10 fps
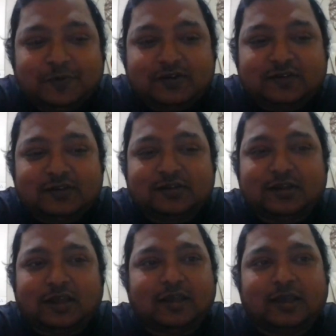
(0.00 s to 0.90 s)
is a
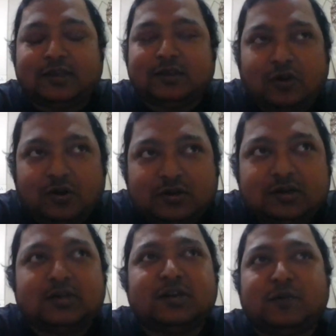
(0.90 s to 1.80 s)
person. I got
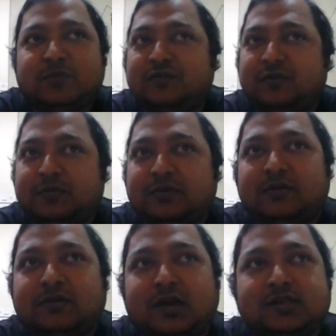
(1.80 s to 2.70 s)
her number from
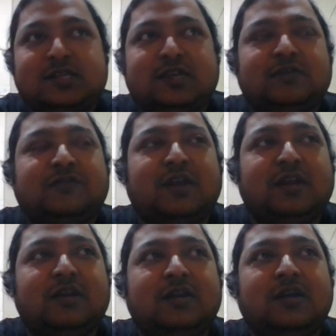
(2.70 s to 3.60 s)
a casting
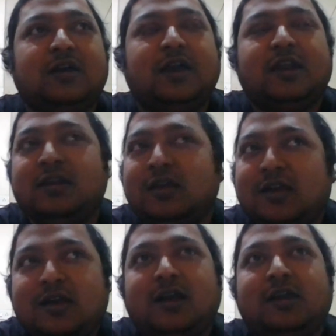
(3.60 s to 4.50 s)
friend, and
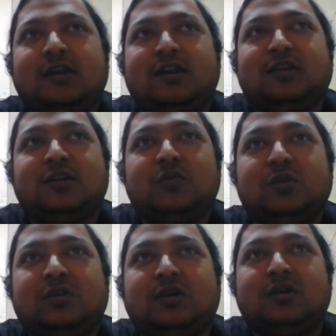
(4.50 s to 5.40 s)
I connected
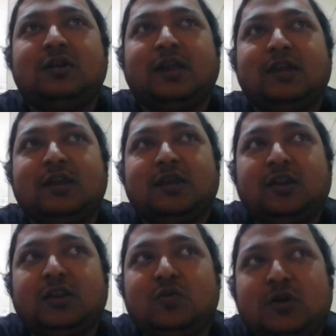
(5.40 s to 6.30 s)
with her, and I
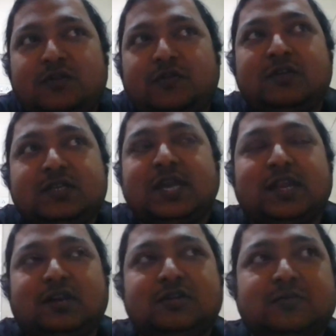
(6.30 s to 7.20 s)
knew her for this
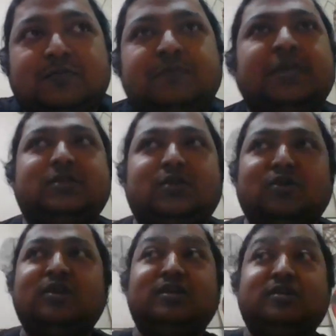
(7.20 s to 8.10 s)
character based
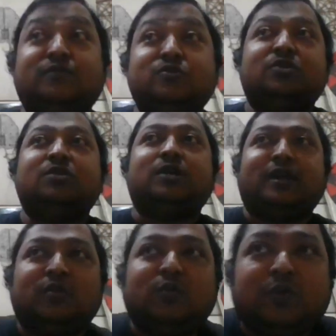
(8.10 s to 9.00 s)
on her interviews of the
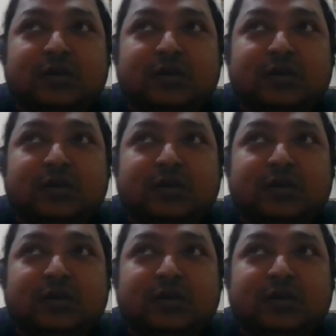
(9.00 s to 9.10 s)
kind of